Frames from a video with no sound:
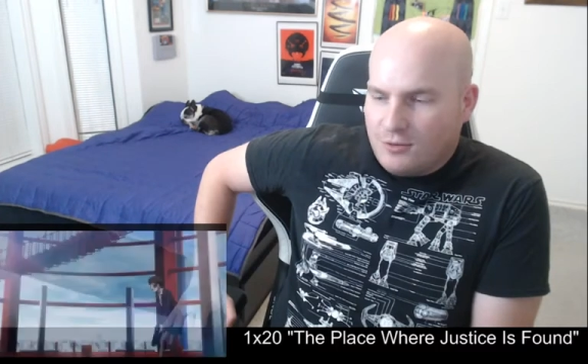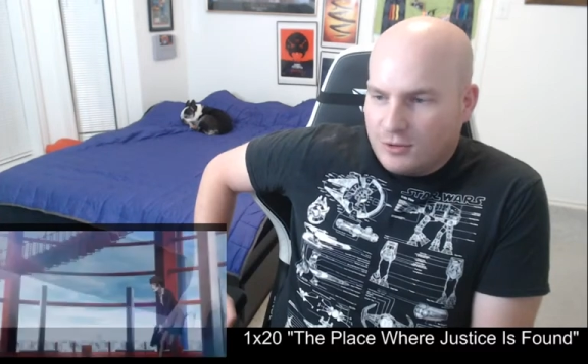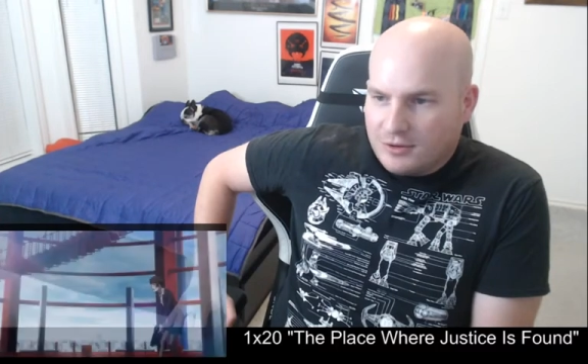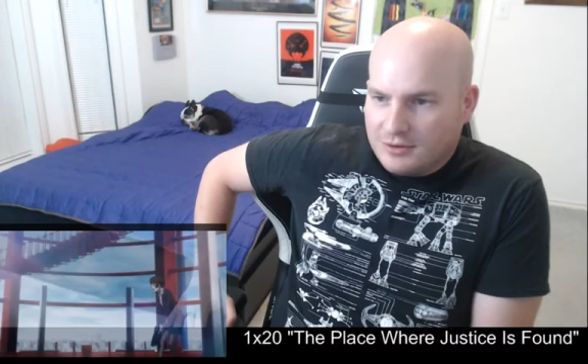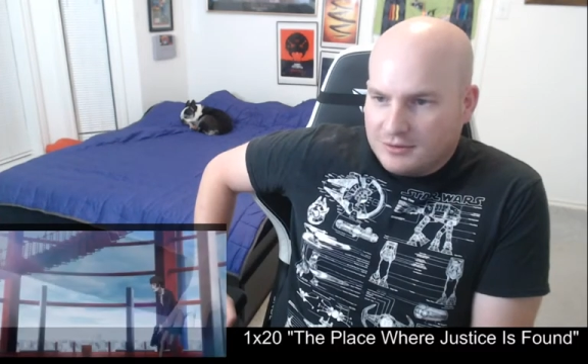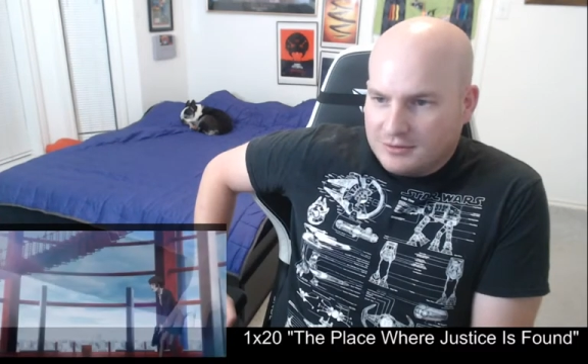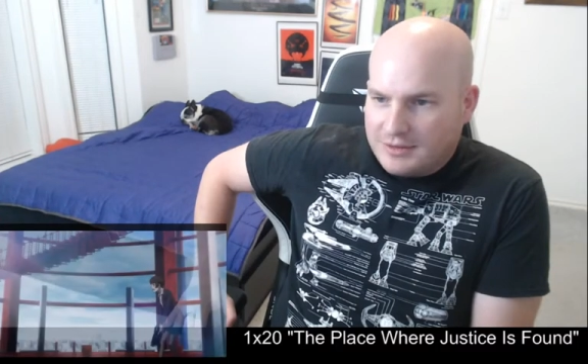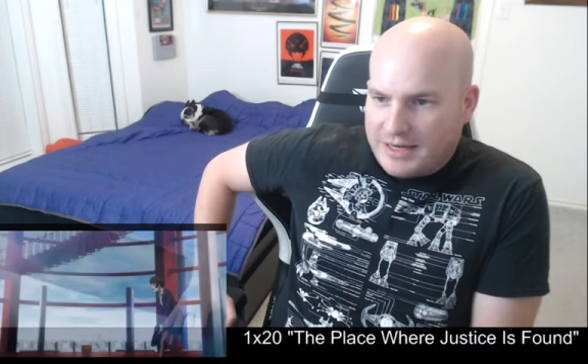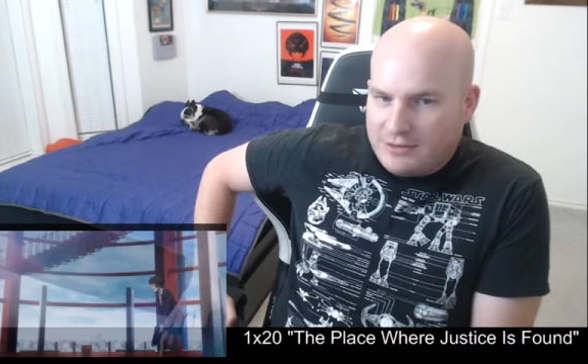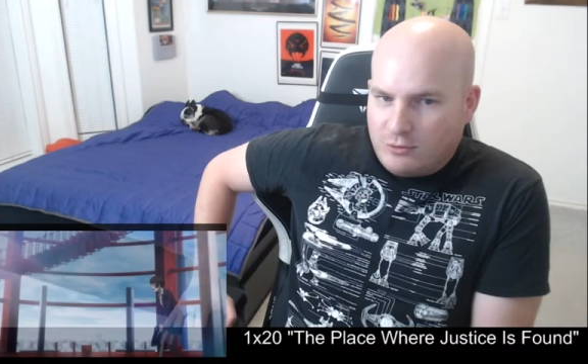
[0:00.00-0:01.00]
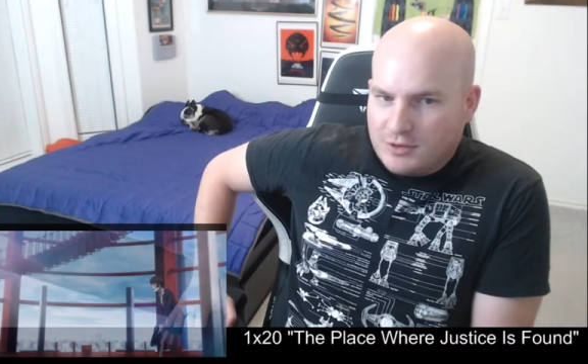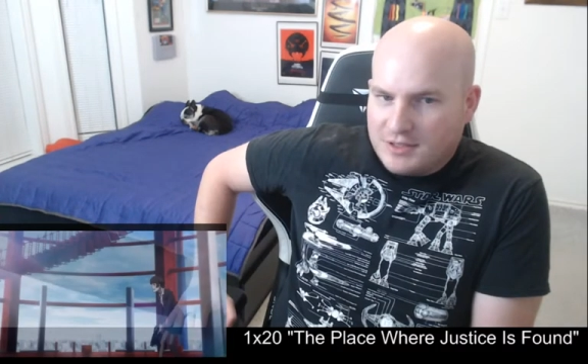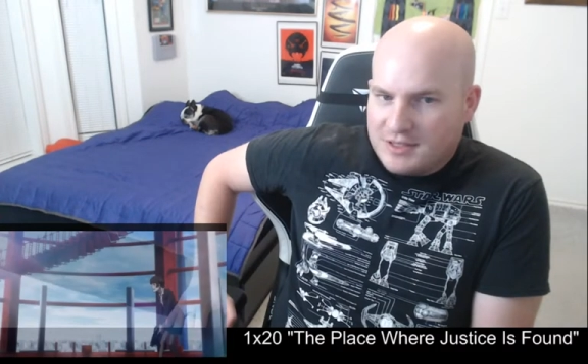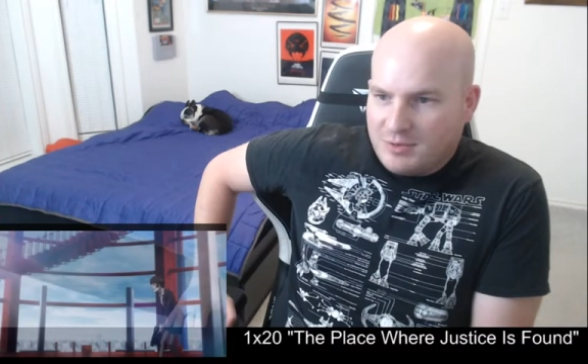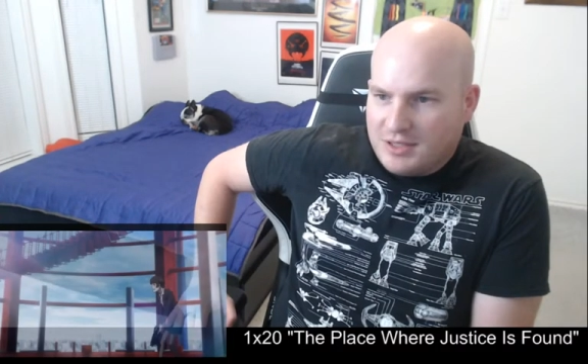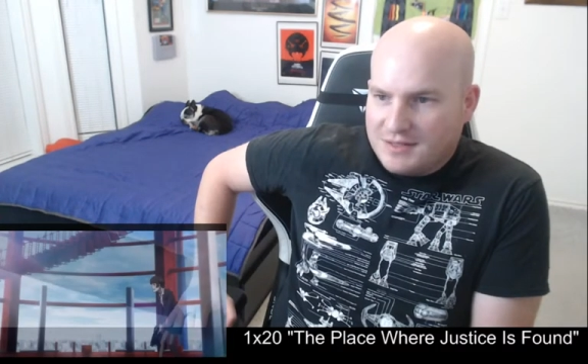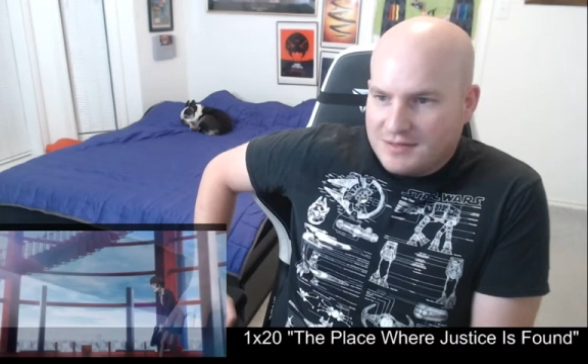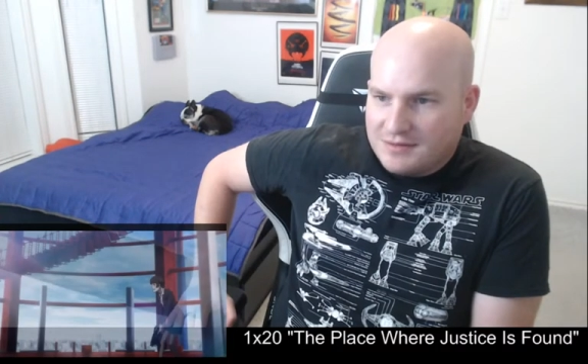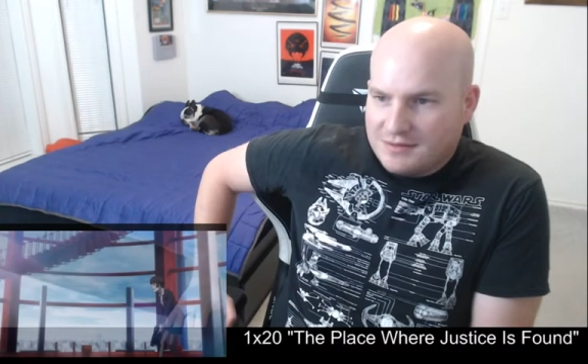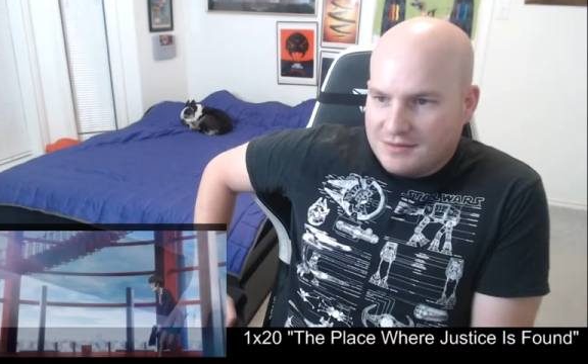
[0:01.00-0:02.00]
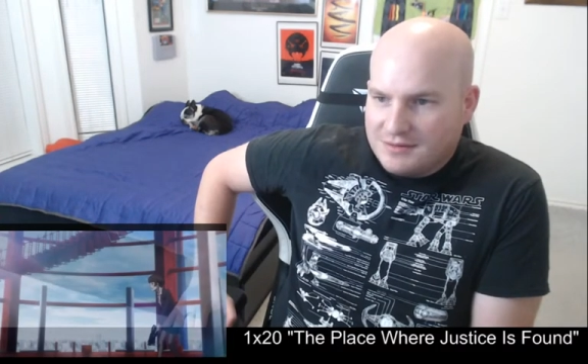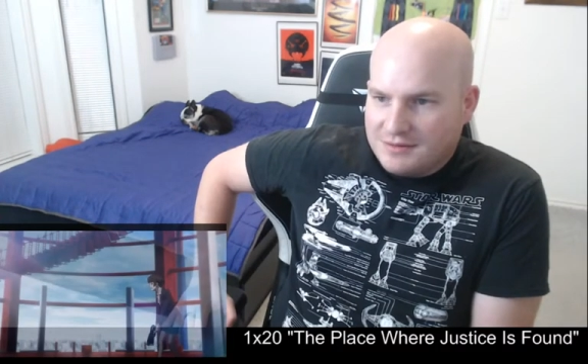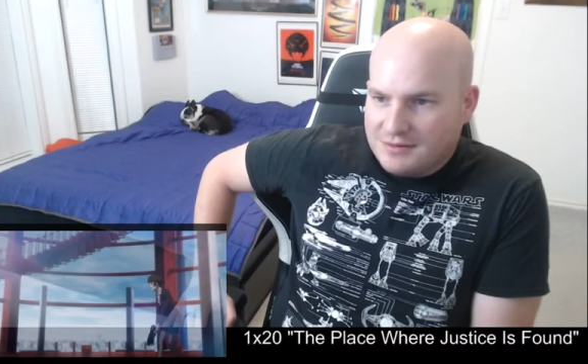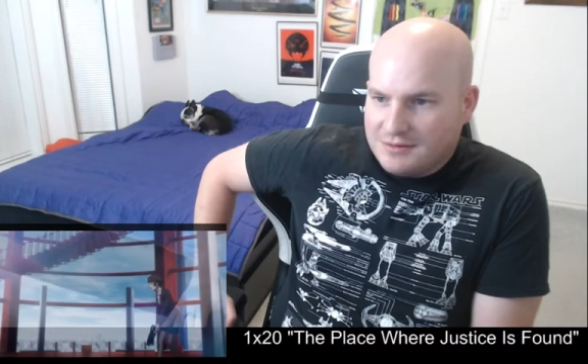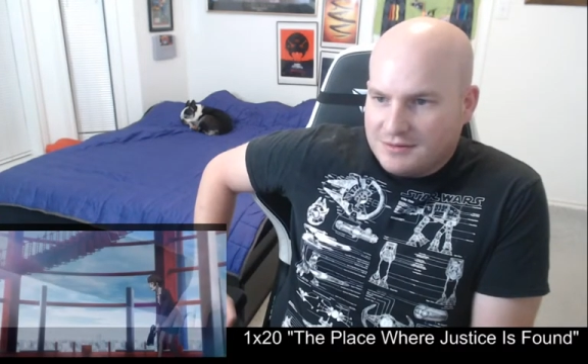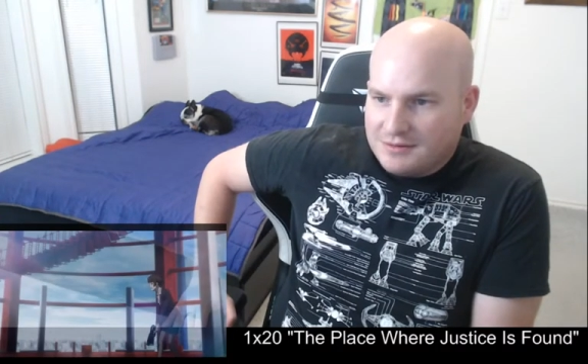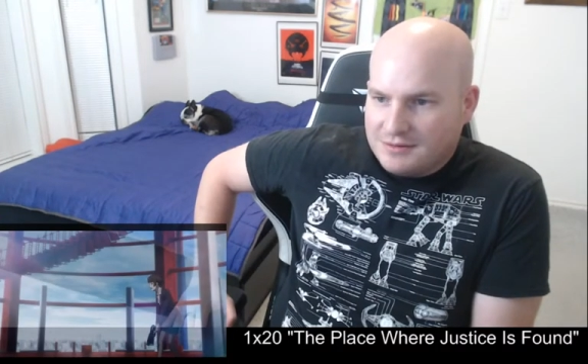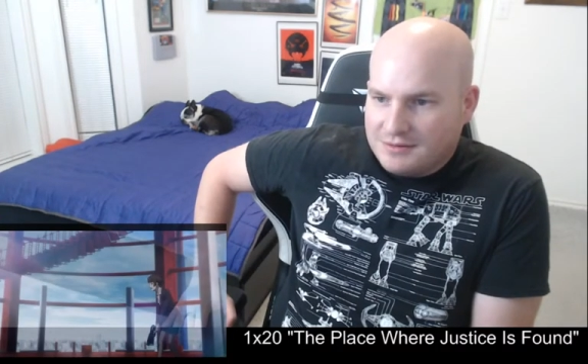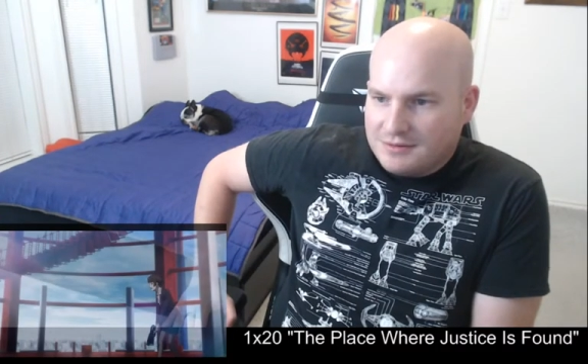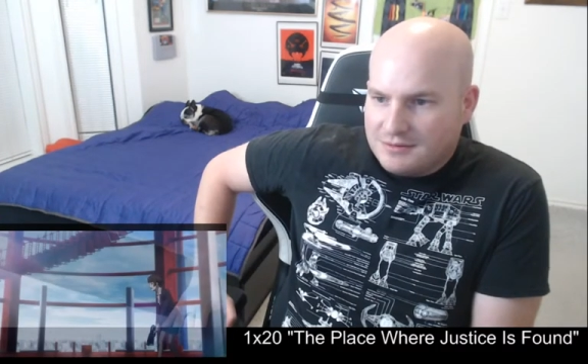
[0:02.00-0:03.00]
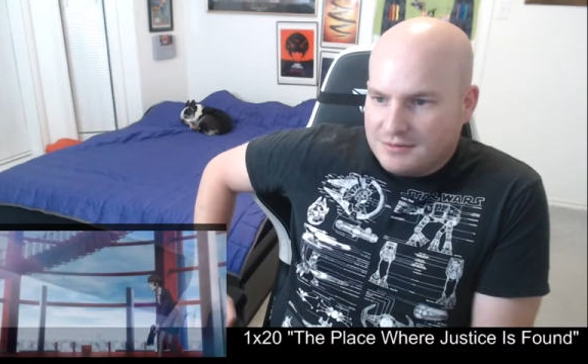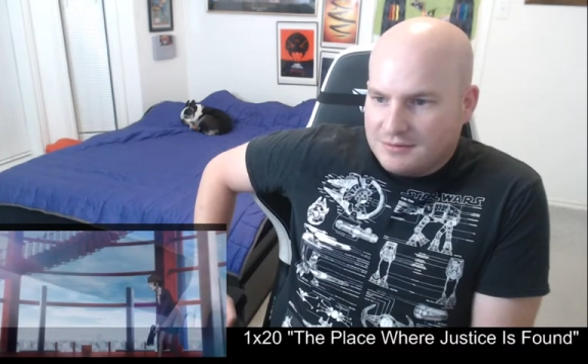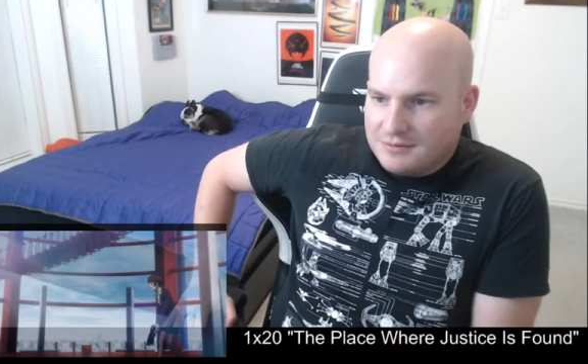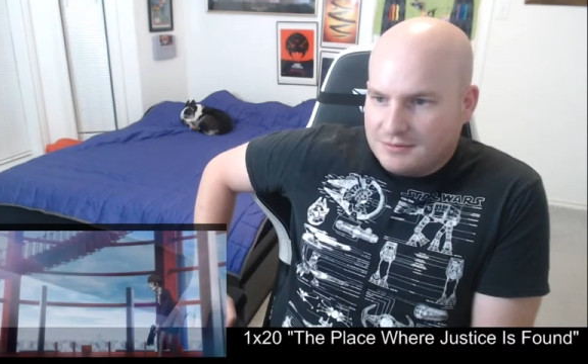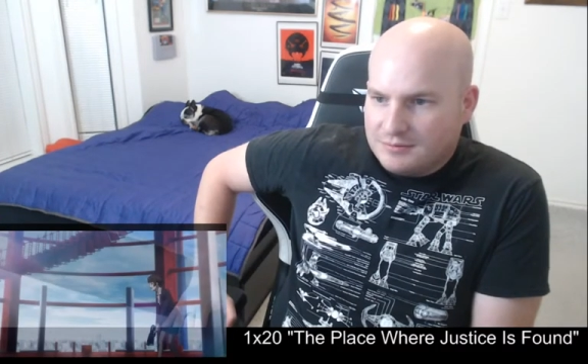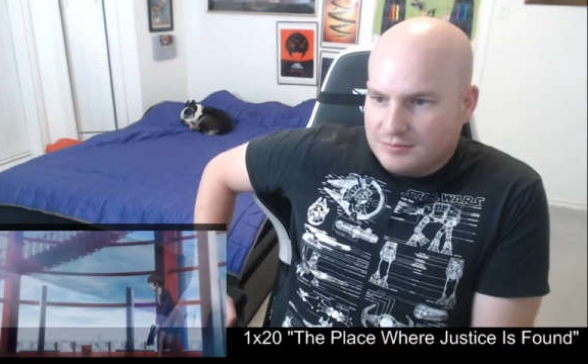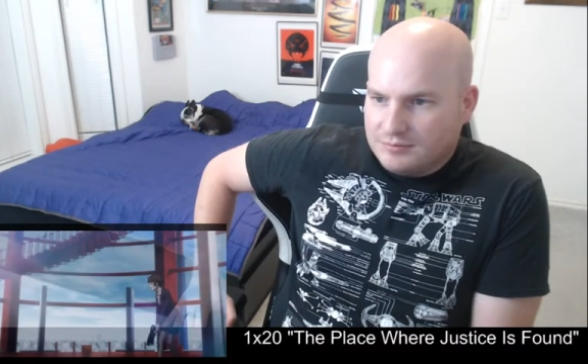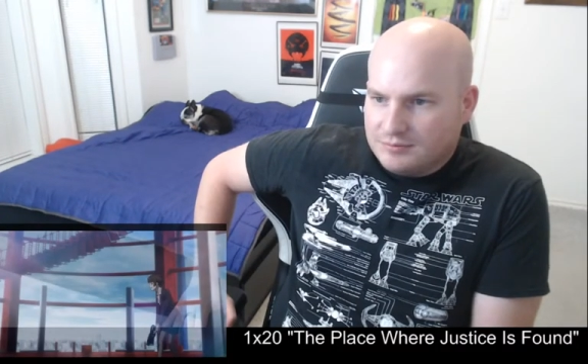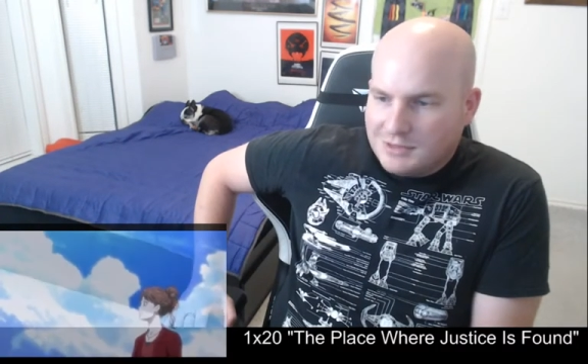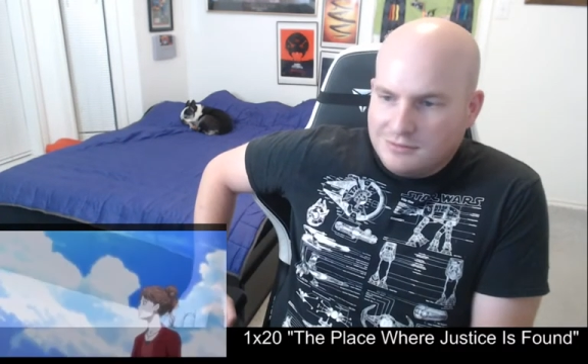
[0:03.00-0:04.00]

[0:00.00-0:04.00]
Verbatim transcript: order and or in this place. You think you decide their work?